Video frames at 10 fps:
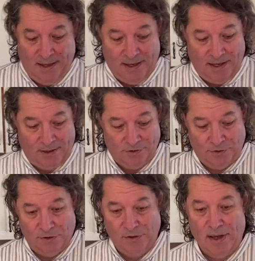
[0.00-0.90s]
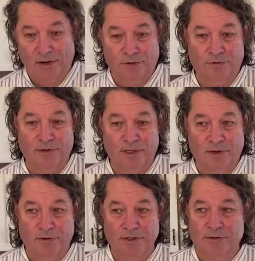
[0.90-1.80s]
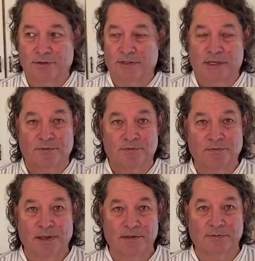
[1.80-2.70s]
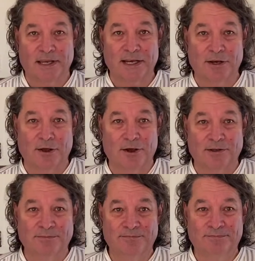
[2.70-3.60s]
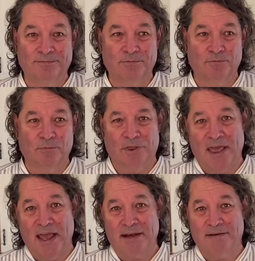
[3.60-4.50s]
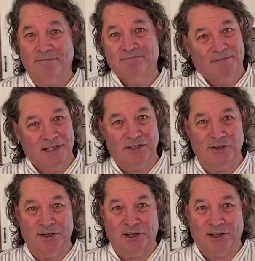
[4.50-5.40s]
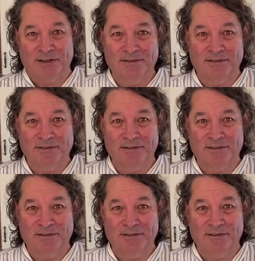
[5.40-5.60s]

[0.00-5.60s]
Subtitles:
And I'll show you how to treat the oysters as we get along. With that, let's cook.